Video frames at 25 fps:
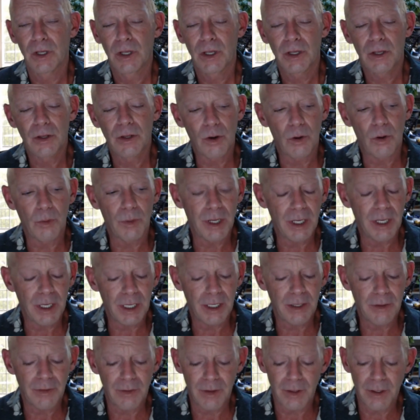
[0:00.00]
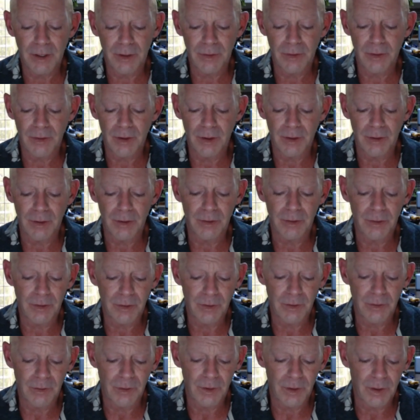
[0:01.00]
You know, in
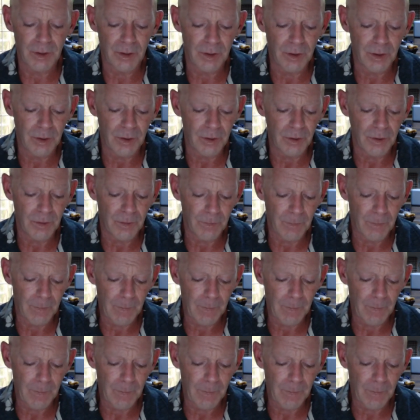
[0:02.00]
the